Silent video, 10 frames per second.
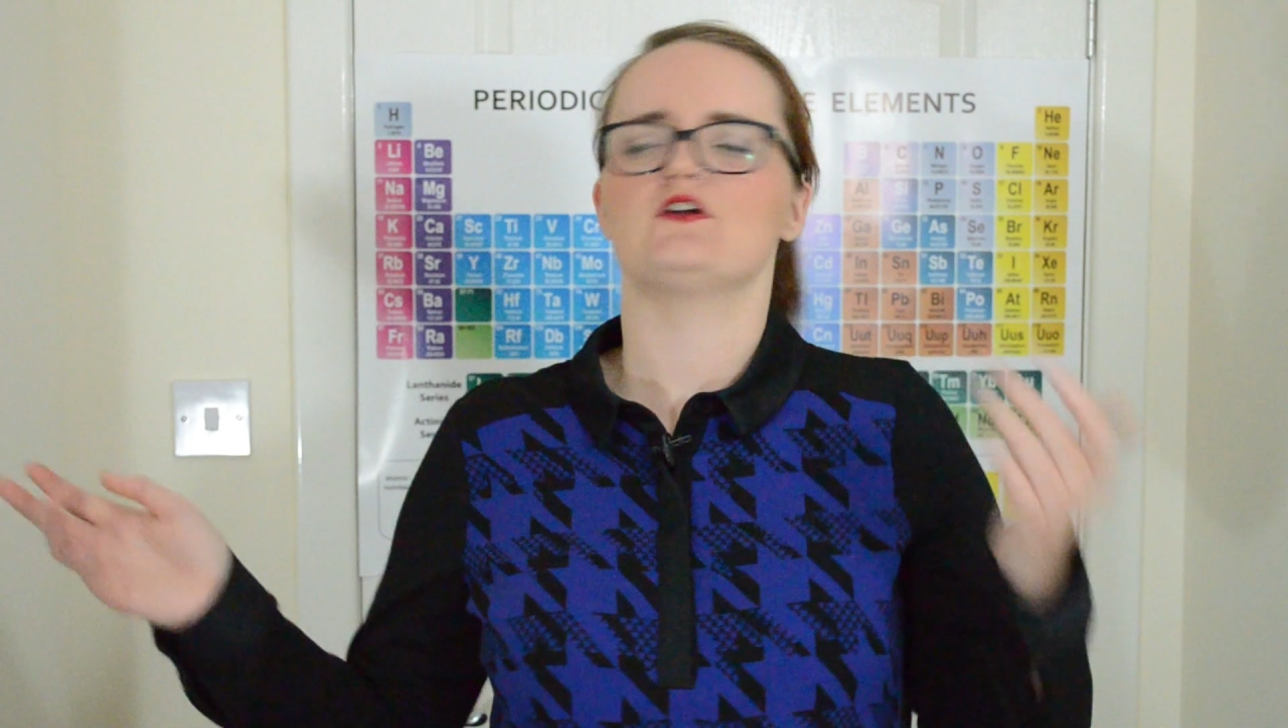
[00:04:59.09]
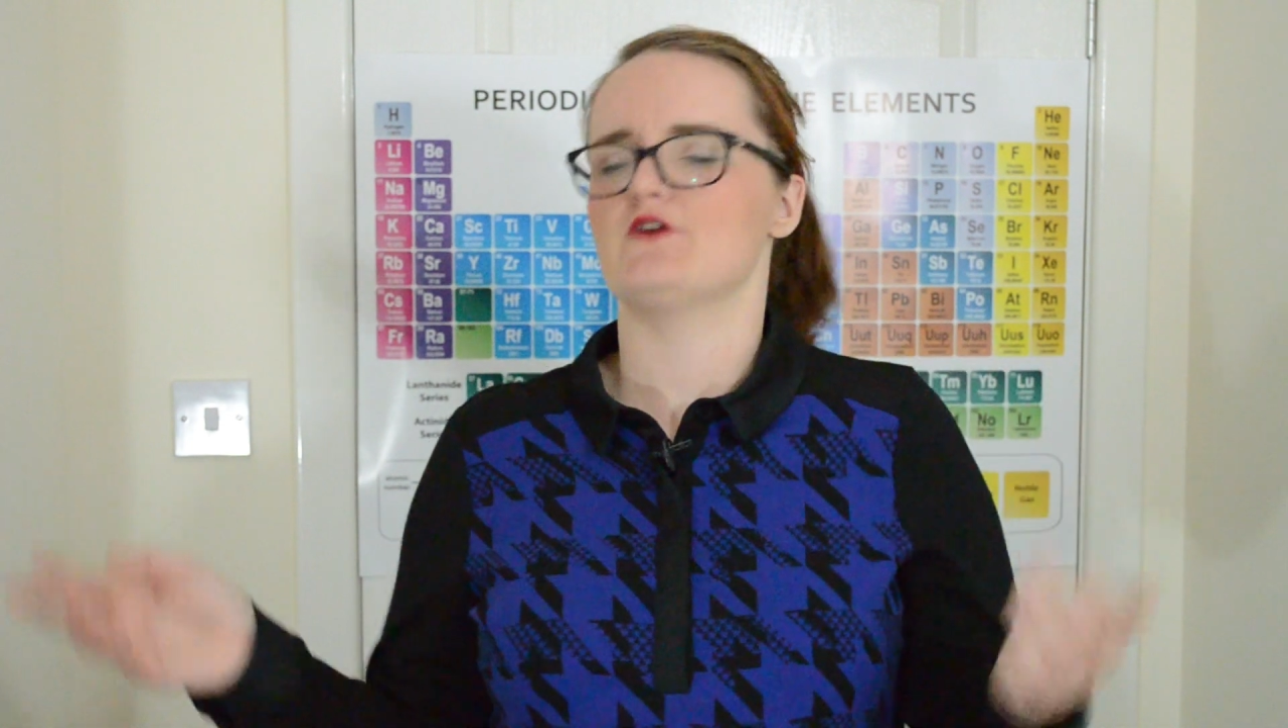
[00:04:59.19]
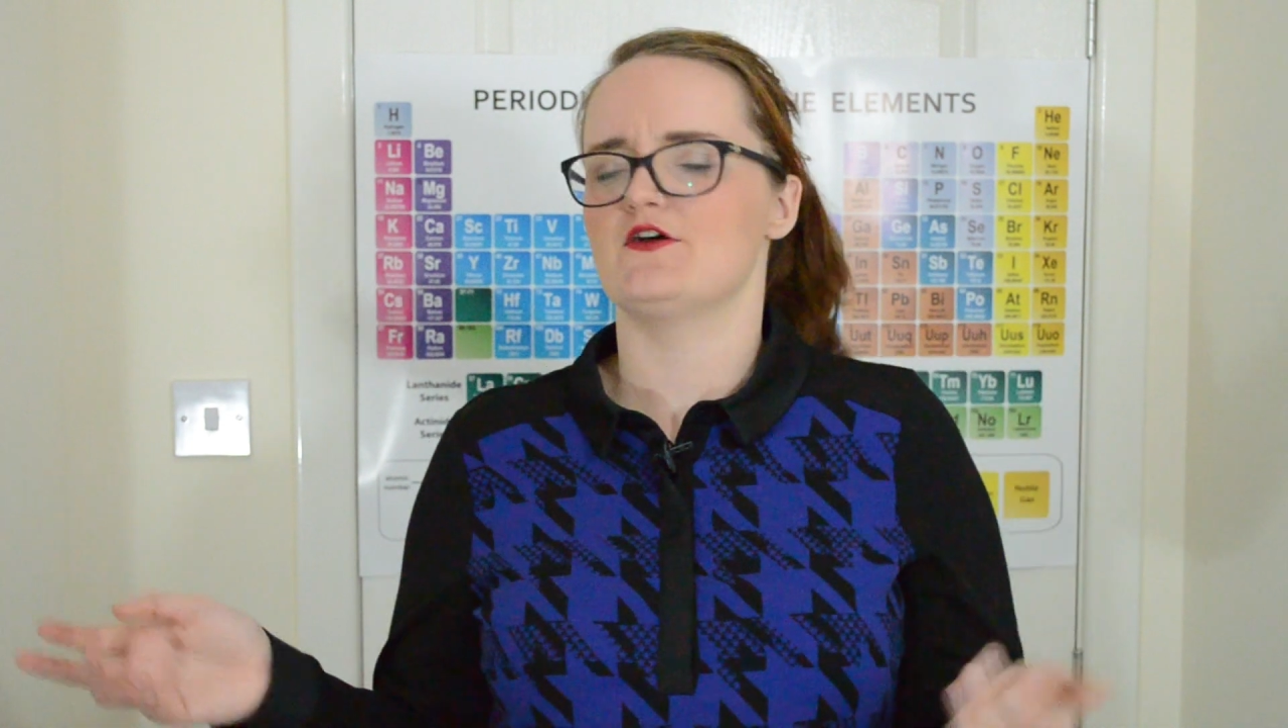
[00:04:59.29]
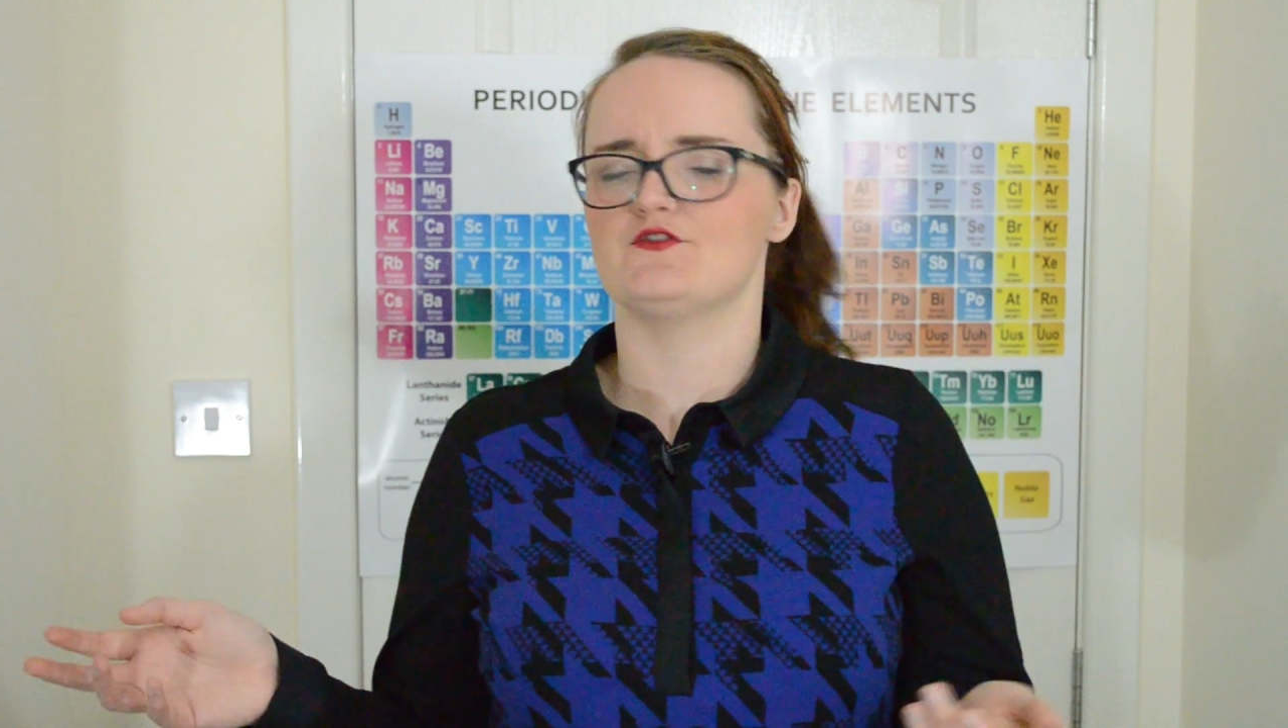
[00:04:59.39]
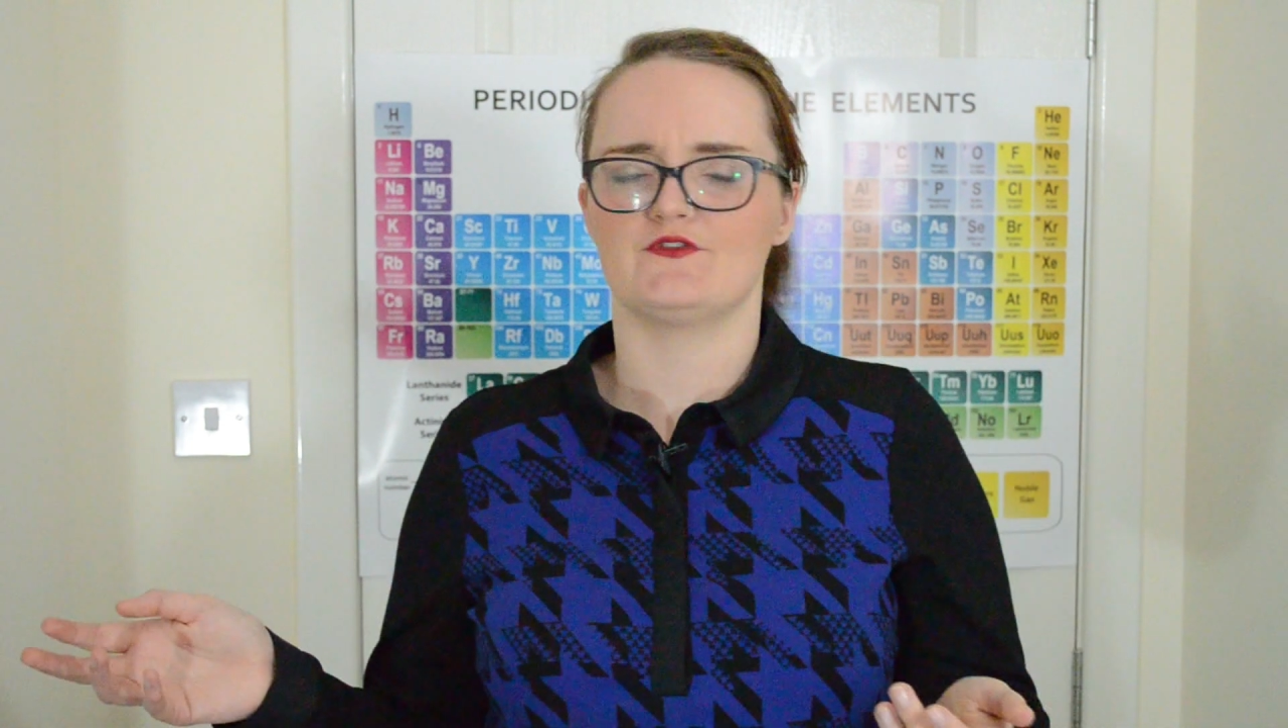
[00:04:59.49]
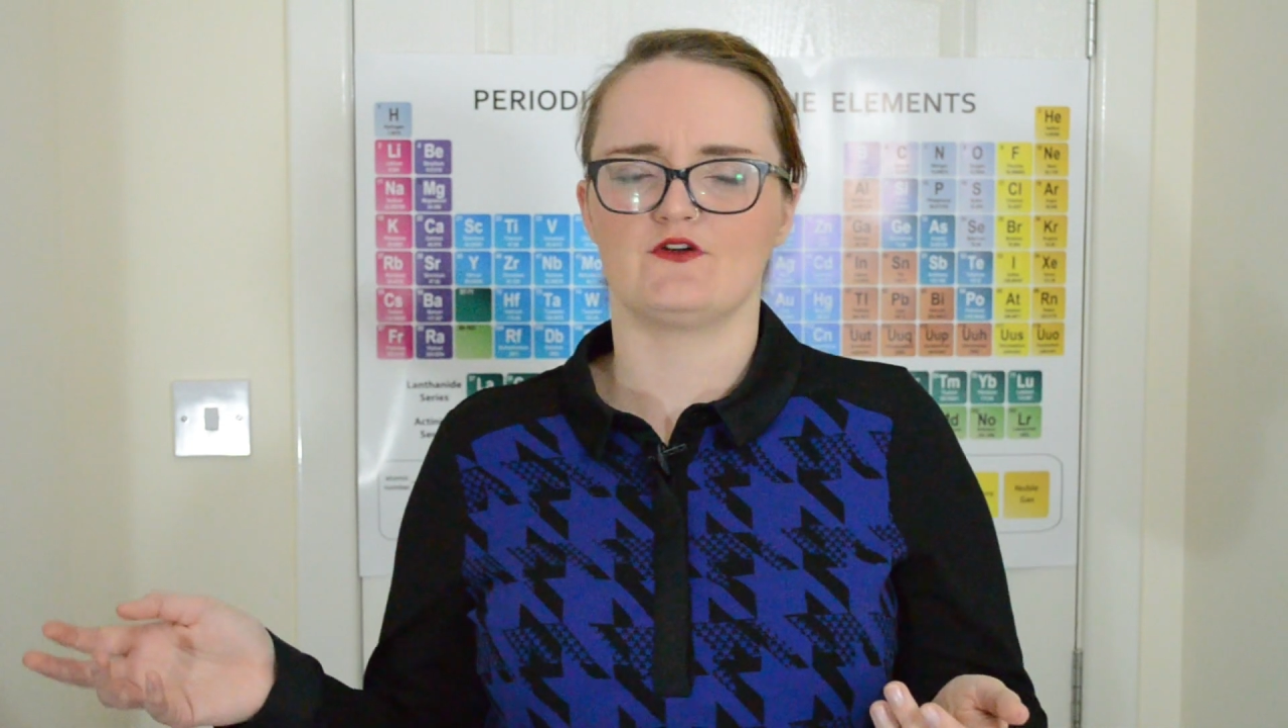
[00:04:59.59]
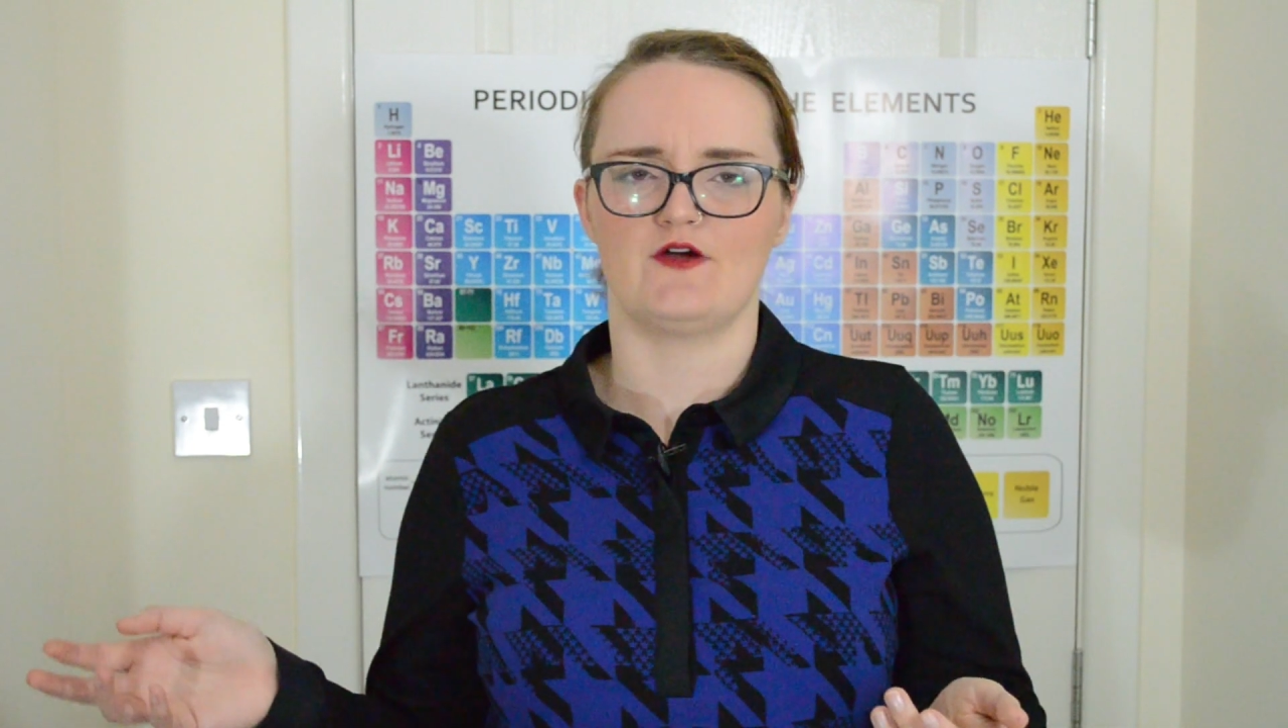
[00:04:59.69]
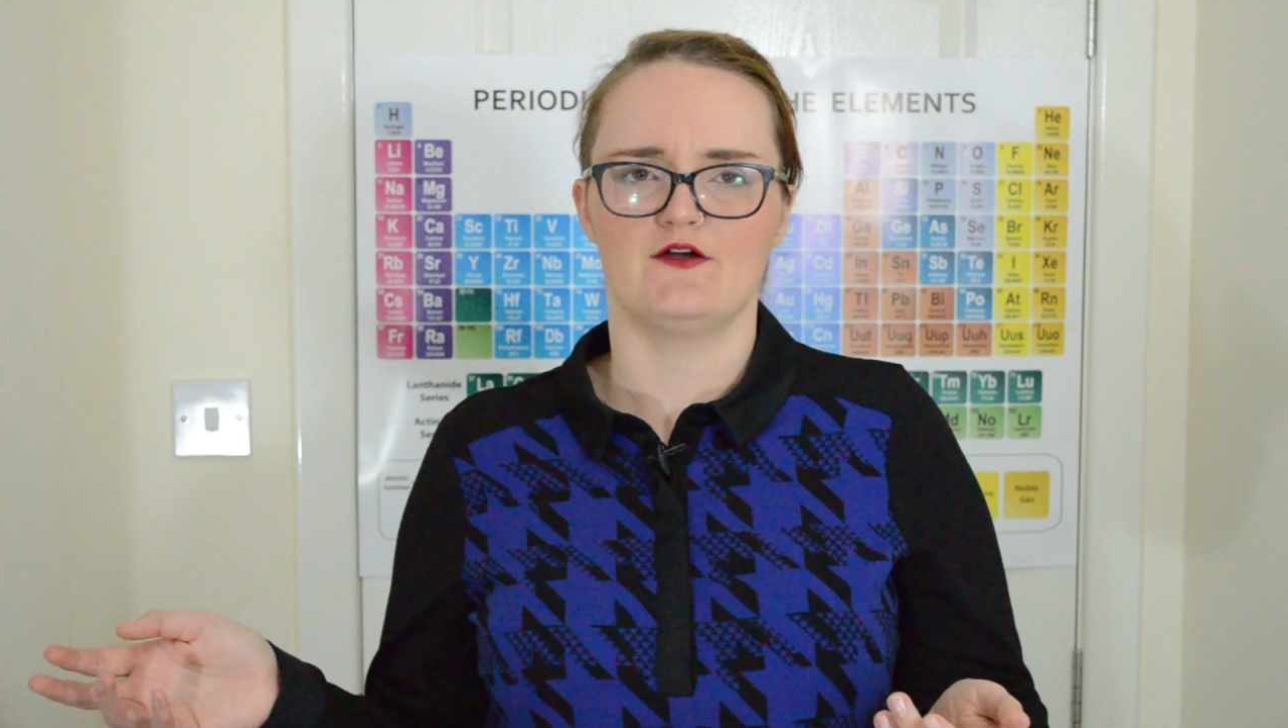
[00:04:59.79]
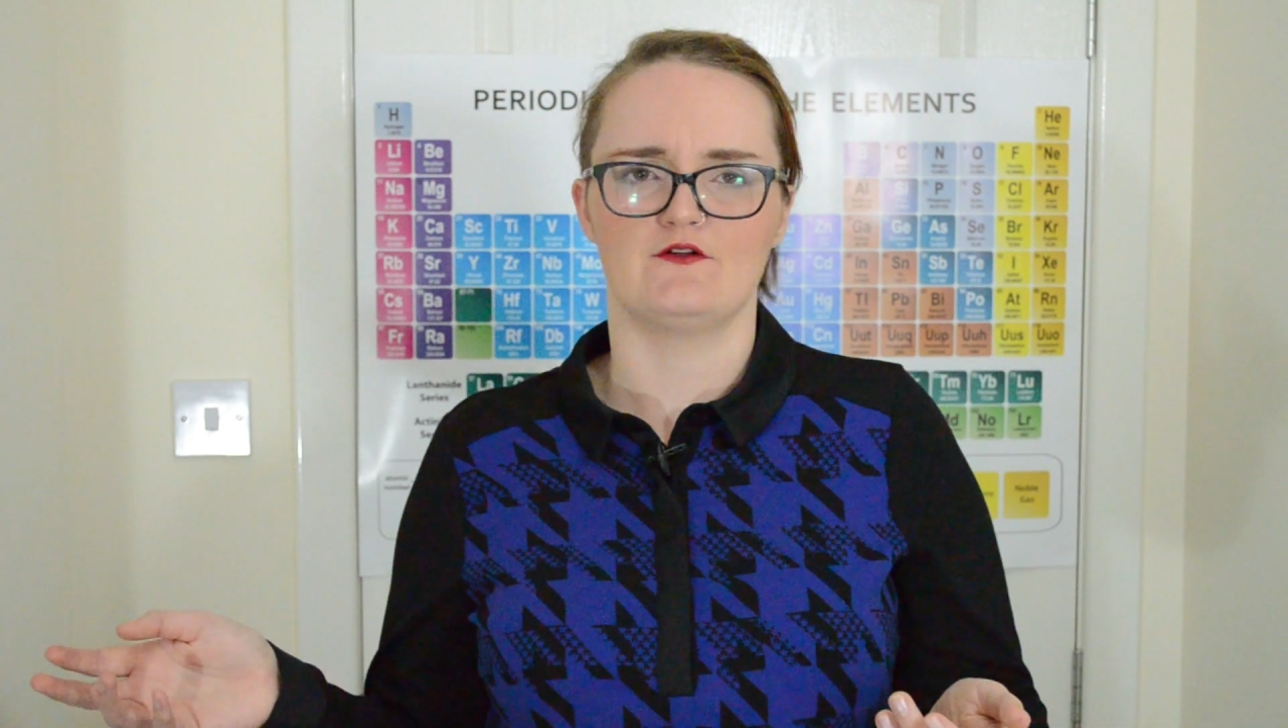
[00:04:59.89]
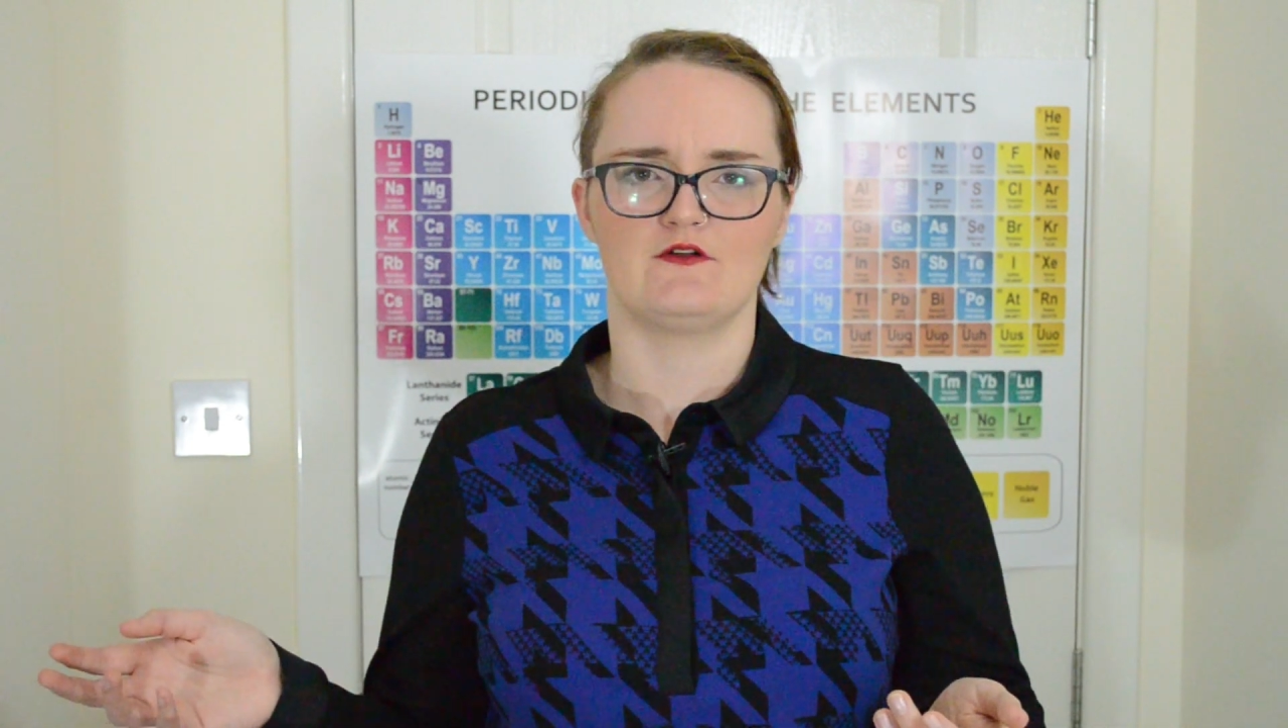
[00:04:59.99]
around on the
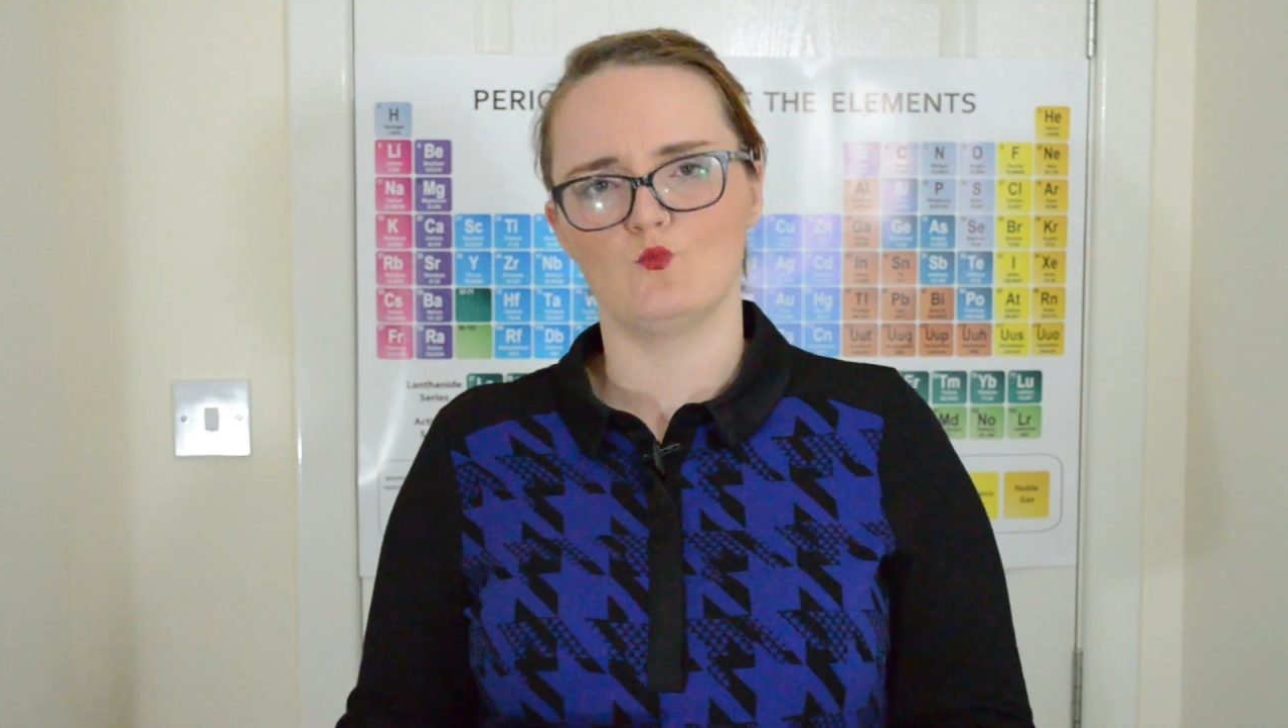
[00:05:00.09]
ground.